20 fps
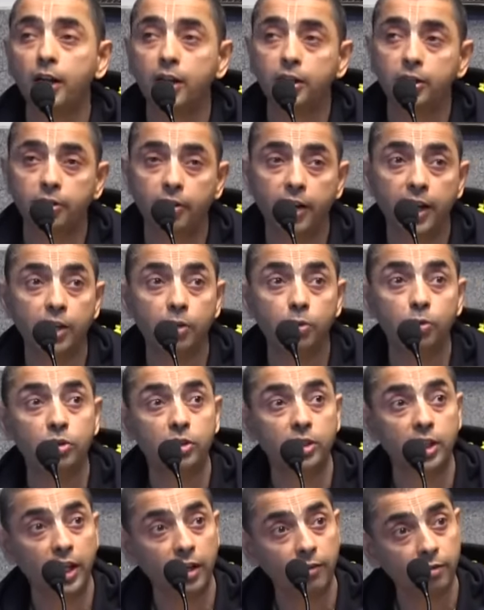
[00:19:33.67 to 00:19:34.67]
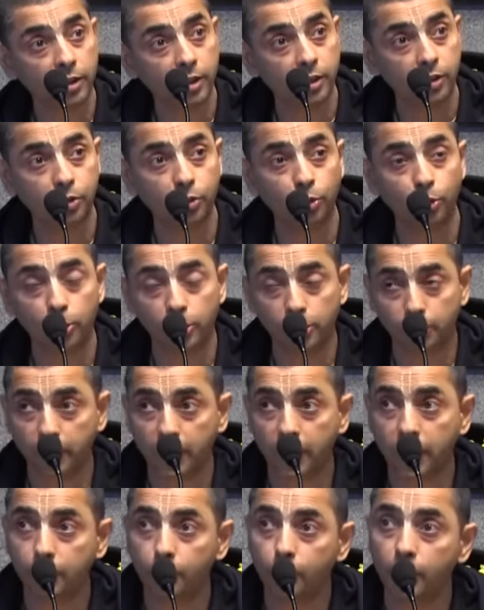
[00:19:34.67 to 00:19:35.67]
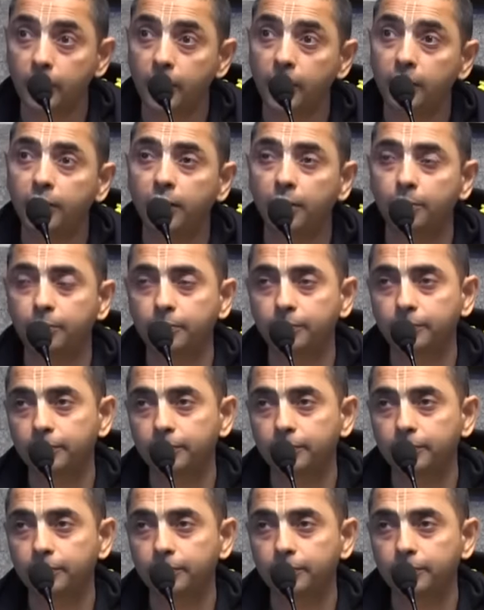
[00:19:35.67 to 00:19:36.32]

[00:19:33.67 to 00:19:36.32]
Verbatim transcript: are trying to save other souls by converting them.